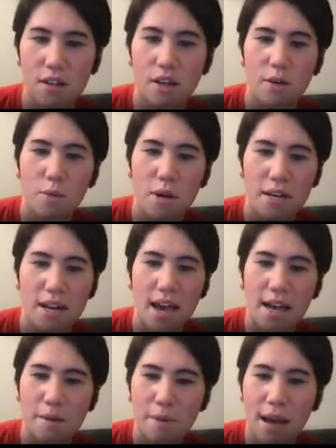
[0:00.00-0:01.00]
When an
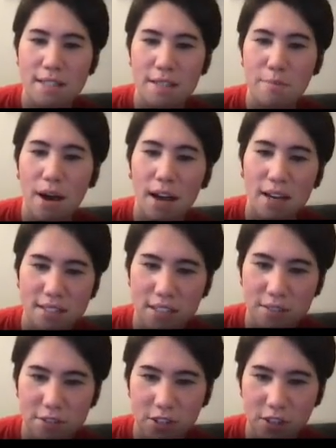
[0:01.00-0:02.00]
atom has a
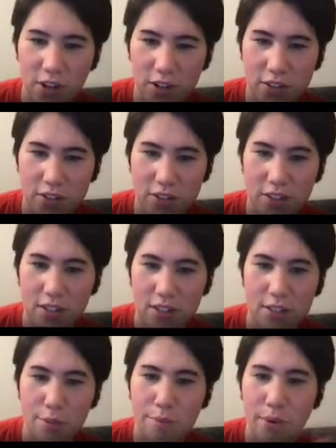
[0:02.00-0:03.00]
positive charge,
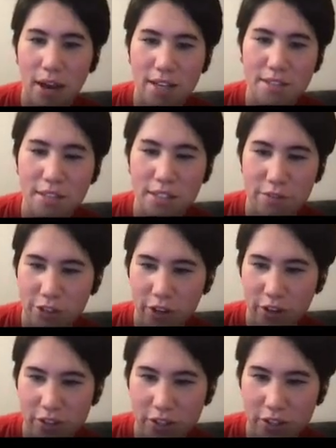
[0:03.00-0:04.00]
the positive
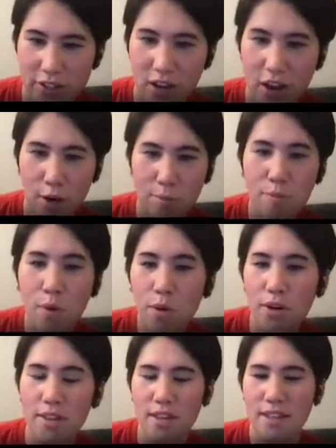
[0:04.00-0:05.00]
charges are
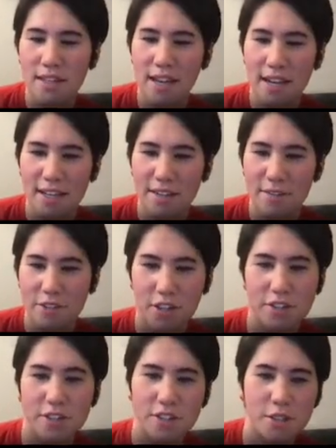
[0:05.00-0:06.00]
more than the negative
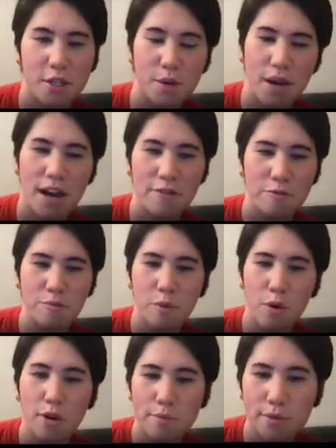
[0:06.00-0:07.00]
charges. So you have
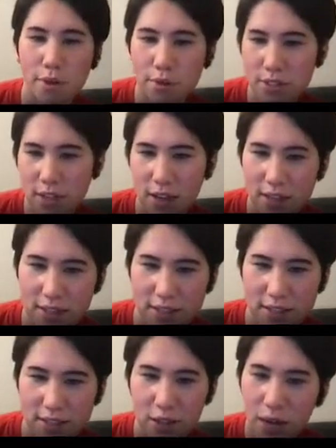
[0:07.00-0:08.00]
more
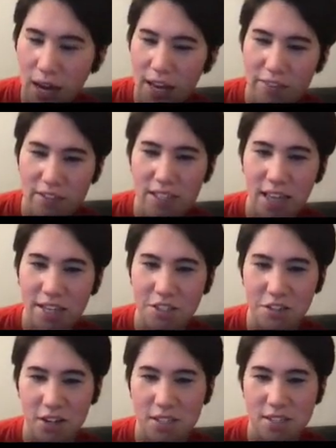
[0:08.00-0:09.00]
protons than you have
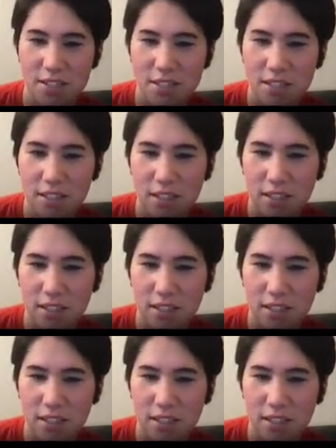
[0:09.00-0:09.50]
electrons.